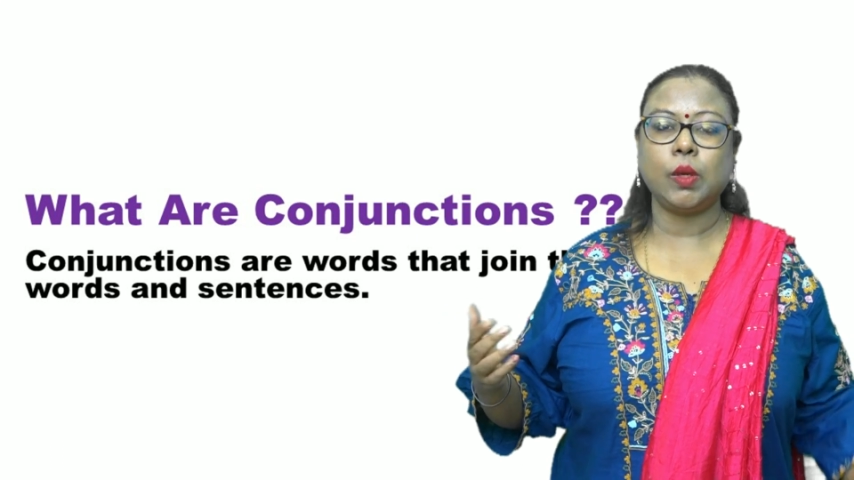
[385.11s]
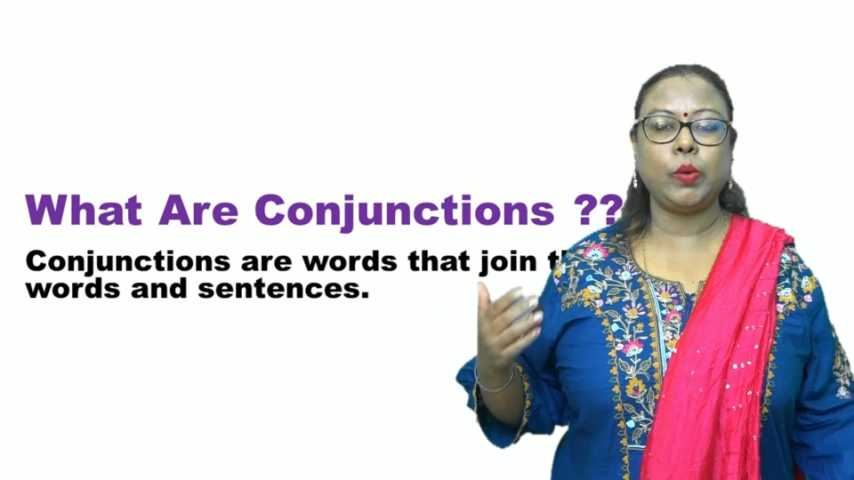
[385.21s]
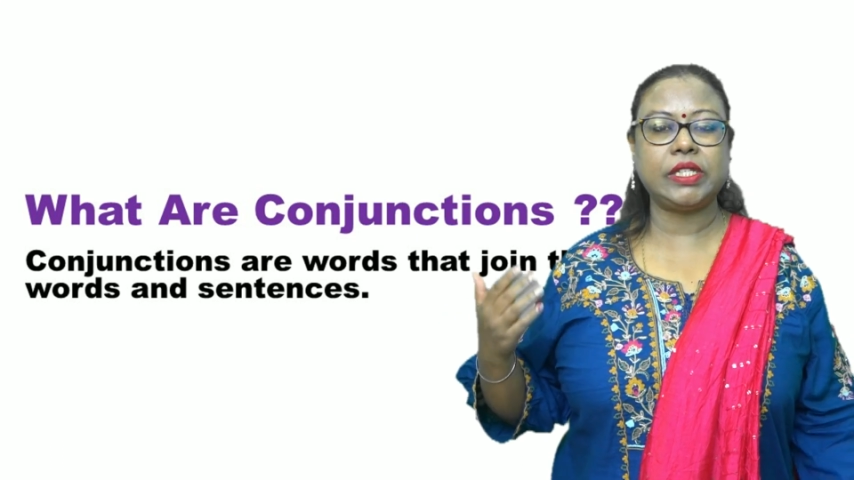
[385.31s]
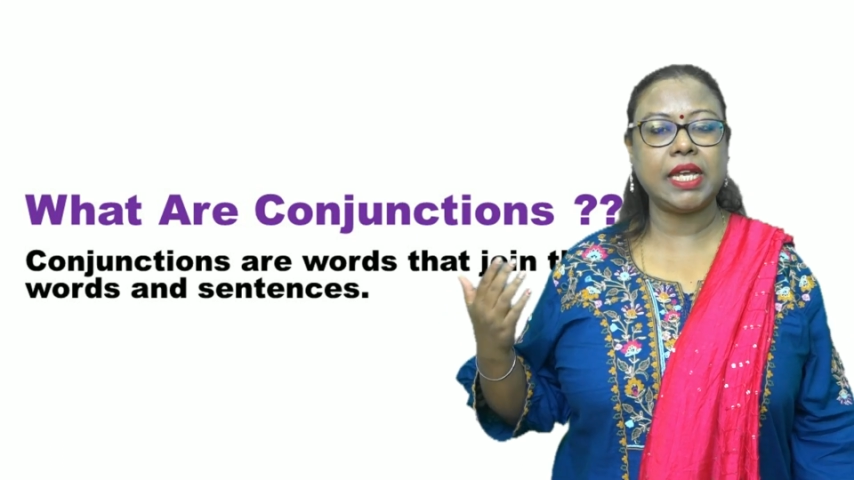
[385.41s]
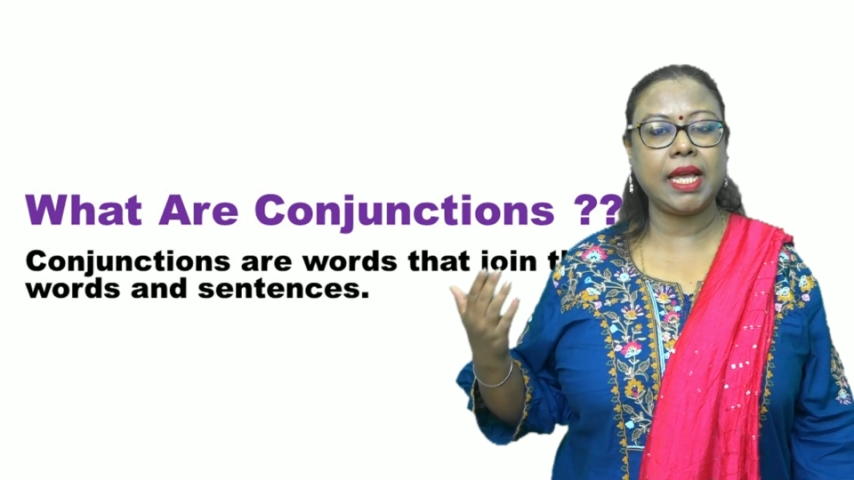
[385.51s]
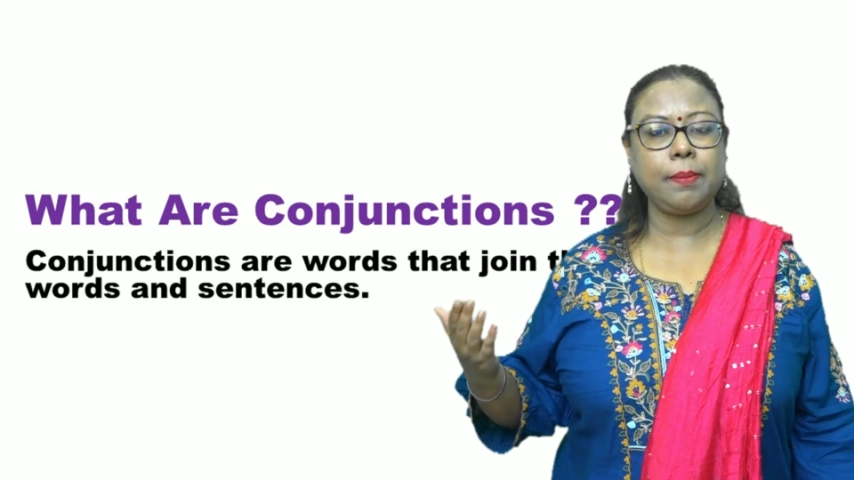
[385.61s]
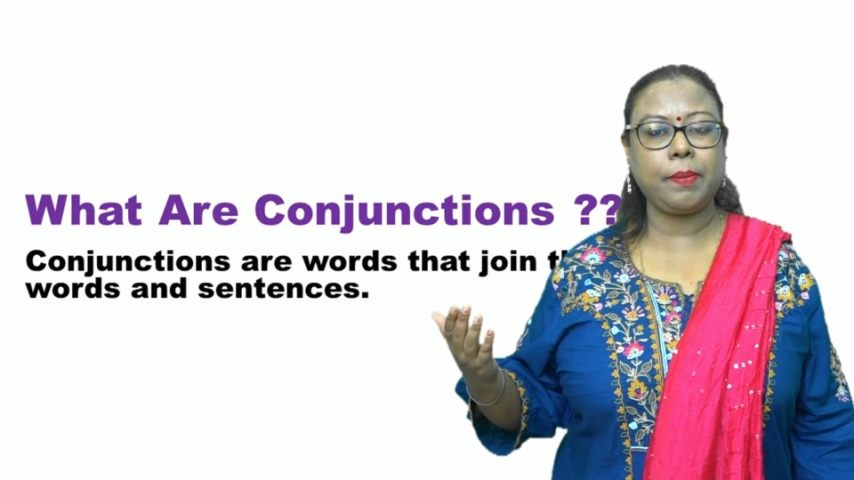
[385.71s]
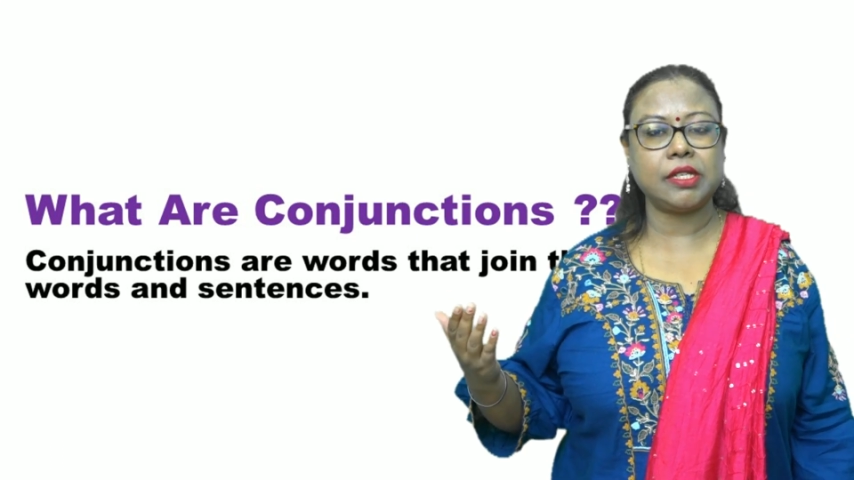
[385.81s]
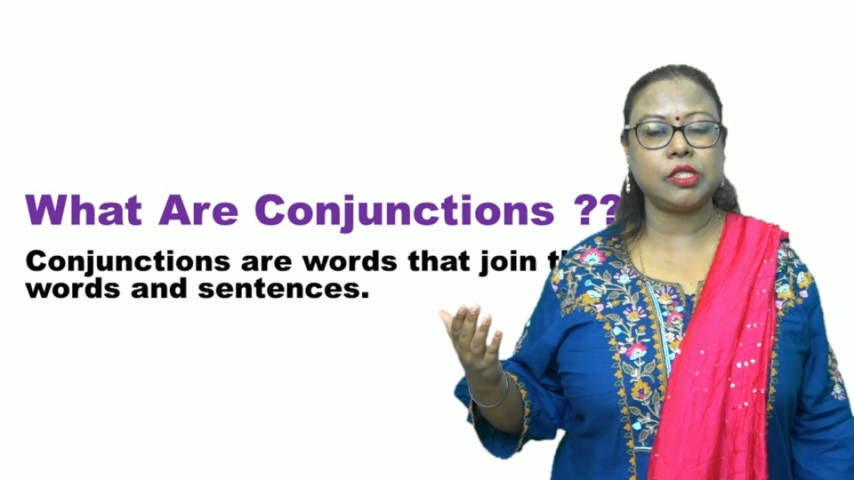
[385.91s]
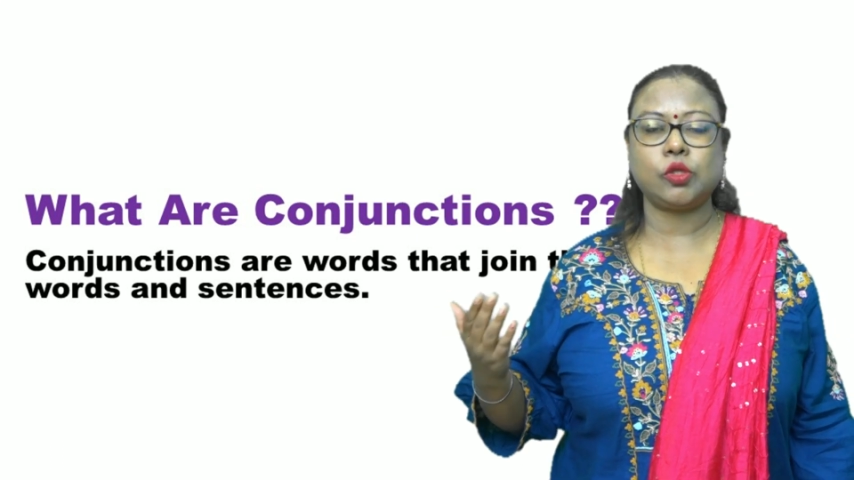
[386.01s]
which help
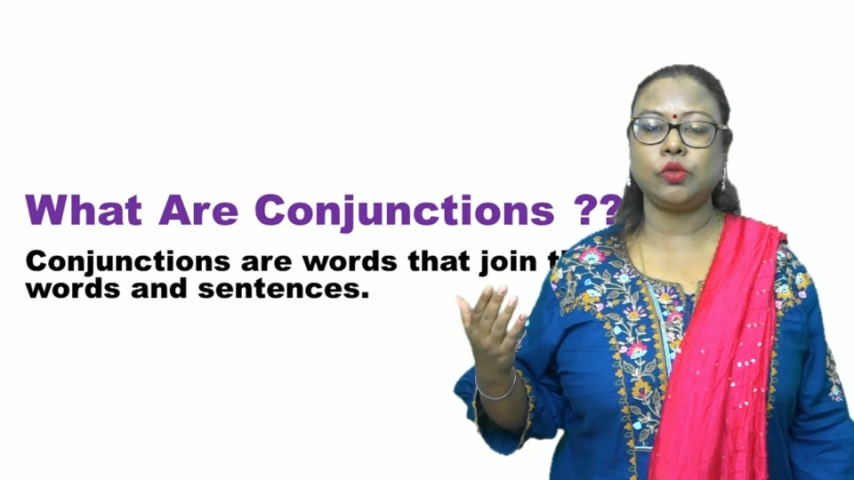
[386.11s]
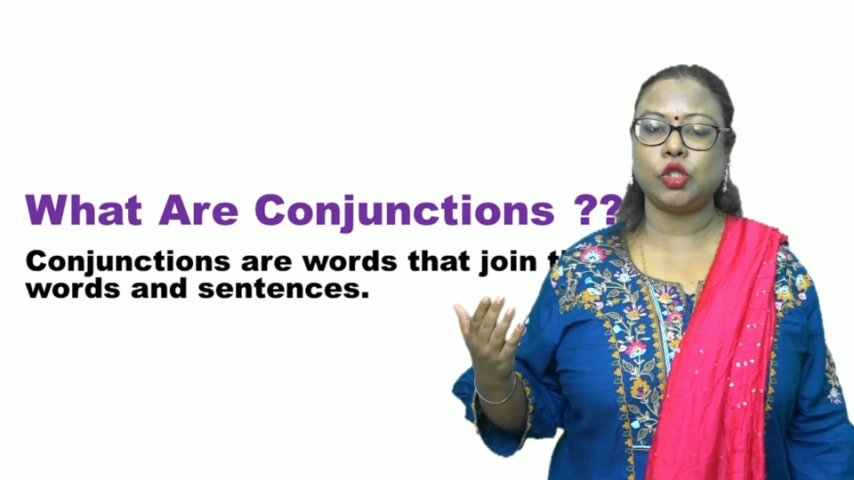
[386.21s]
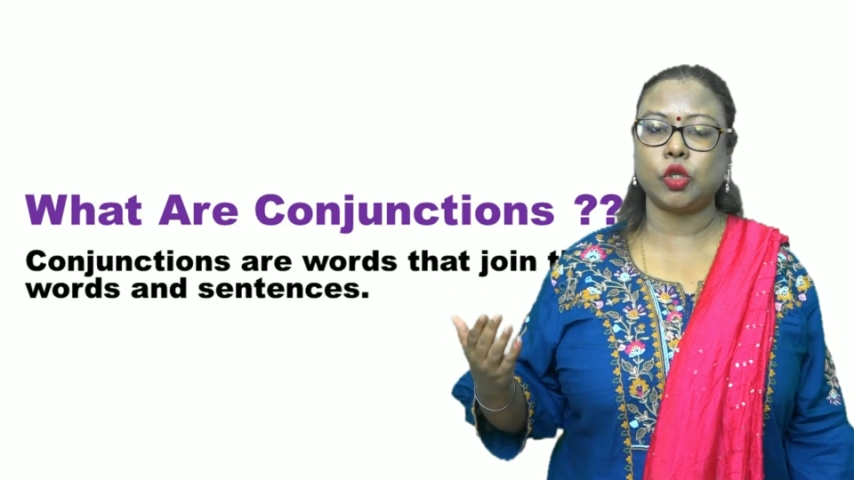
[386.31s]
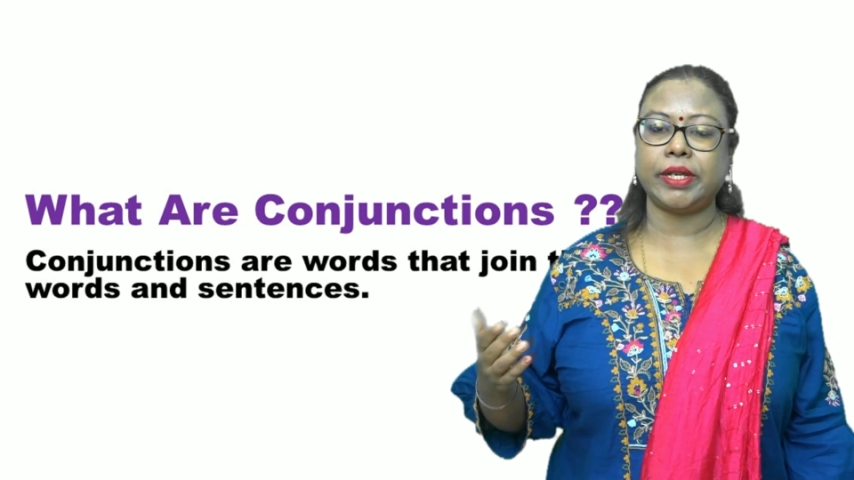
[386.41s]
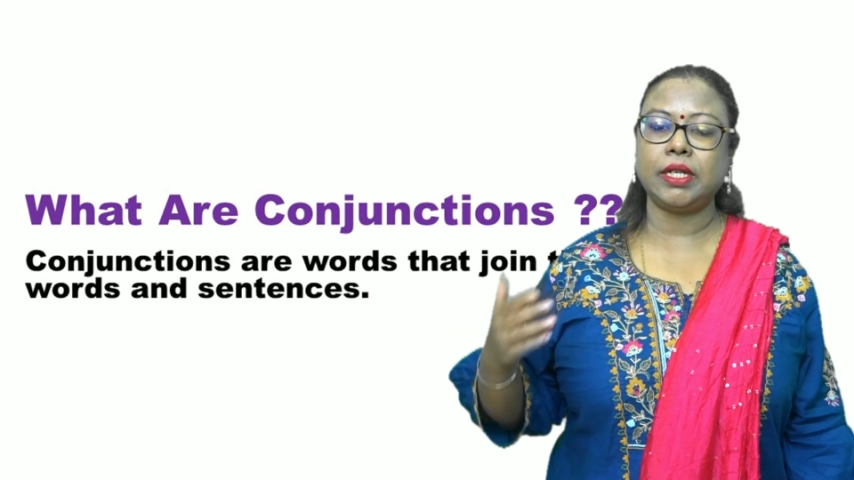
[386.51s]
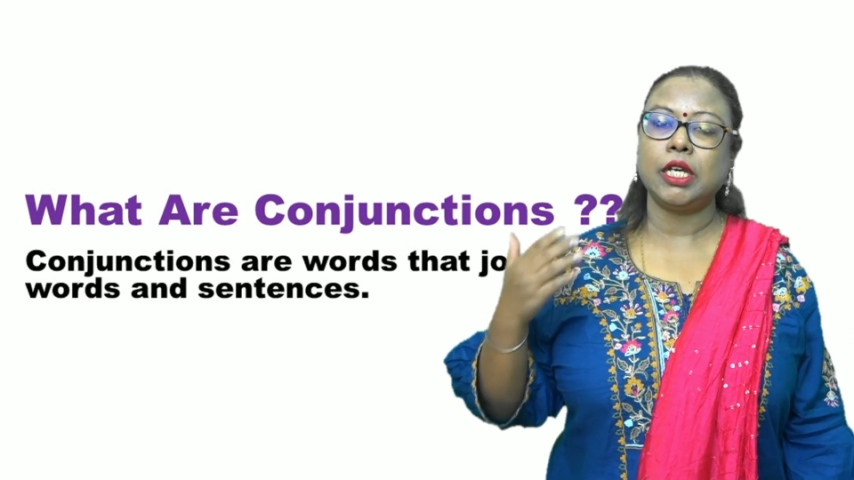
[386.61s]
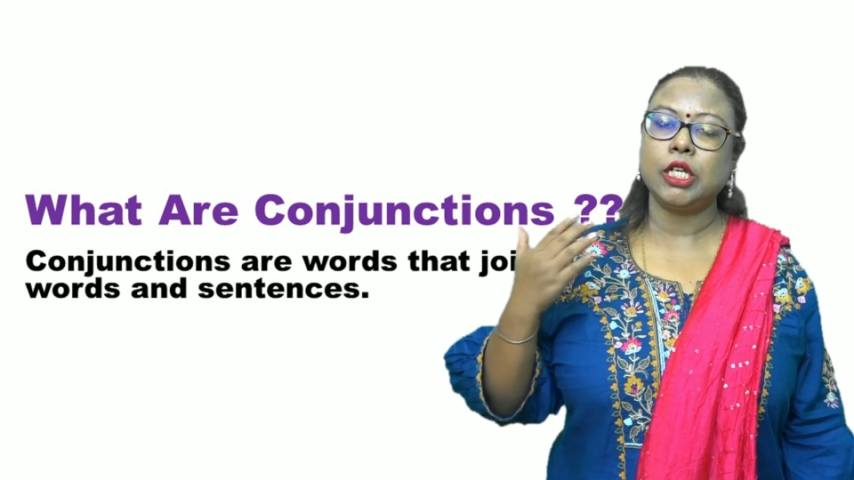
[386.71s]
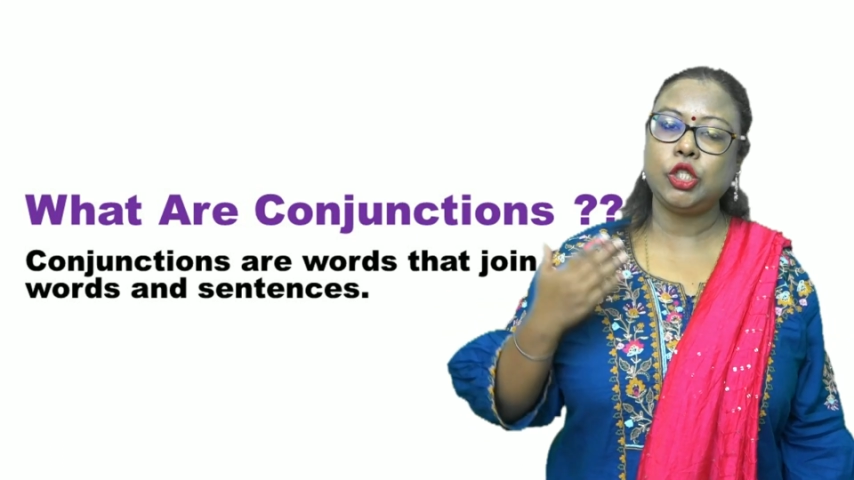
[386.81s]
us to join